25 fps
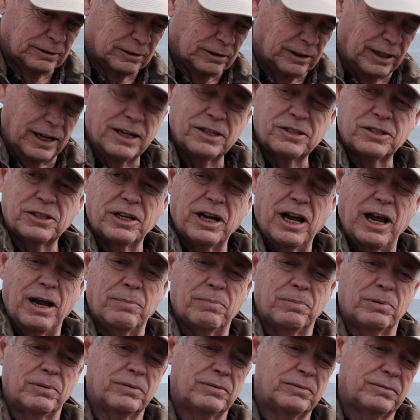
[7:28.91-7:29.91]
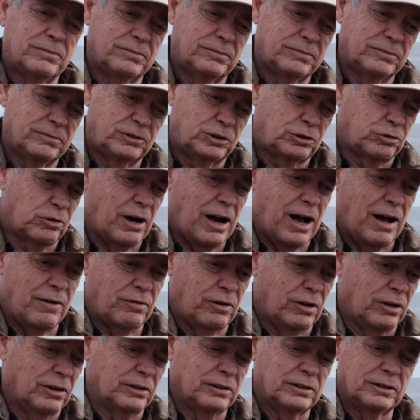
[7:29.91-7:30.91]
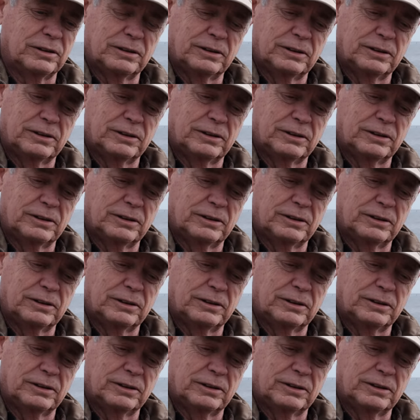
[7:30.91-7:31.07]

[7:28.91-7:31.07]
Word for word: landscape, travel,